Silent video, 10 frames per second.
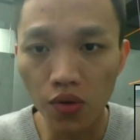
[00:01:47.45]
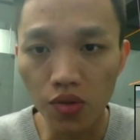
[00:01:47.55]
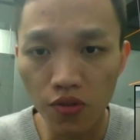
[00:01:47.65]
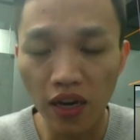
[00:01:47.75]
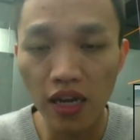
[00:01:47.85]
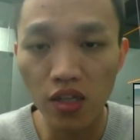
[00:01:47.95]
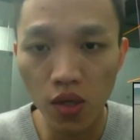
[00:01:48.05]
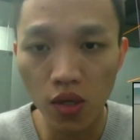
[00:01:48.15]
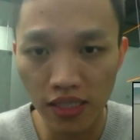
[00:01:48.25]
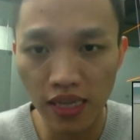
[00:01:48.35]

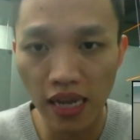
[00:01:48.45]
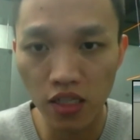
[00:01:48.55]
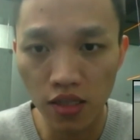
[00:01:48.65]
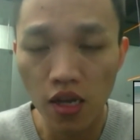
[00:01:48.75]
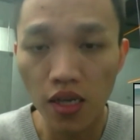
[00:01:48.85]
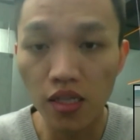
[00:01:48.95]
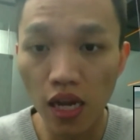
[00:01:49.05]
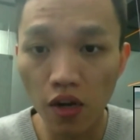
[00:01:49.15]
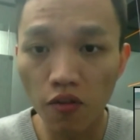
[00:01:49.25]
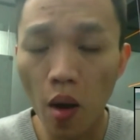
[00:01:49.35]
financial assets
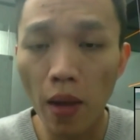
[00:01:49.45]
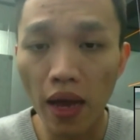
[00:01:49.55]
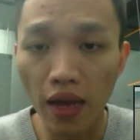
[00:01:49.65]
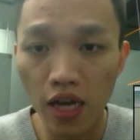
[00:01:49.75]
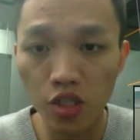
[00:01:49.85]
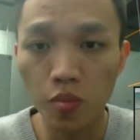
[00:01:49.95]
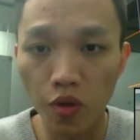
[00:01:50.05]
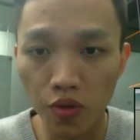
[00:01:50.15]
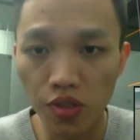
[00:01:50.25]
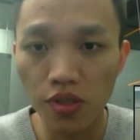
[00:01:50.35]
instead of my
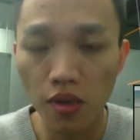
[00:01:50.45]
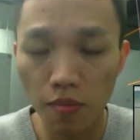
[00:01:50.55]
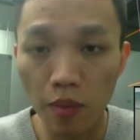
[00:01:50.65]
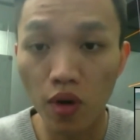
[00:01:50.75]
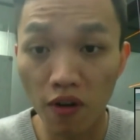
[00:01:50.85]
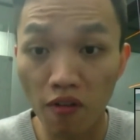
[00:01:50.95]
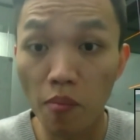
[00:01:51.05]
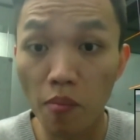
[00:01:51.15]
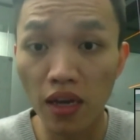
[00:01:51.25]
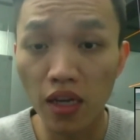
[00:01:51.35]
customers, my
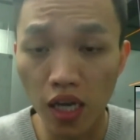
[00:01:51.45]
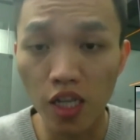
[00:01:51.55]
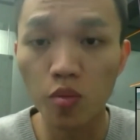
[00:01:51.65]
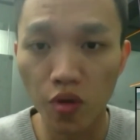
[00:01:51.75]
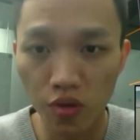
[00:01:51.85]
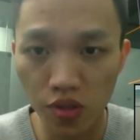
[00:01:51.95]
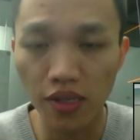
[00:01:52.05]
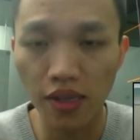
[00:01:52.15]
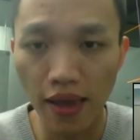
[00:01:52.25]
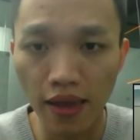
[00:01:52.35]
private banking customers.
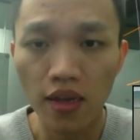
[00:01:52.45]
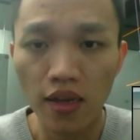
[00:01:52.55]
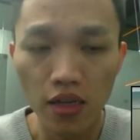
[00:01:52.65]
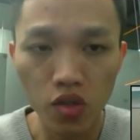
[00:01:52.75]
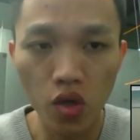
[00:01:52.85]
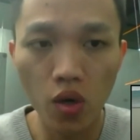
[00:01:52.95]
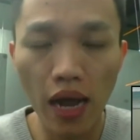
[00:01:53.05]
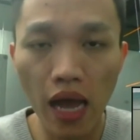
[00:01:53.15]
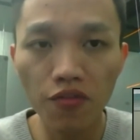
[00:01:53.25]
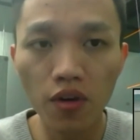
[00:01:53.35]
Yeah. So I
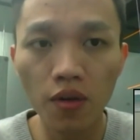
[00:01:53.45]
have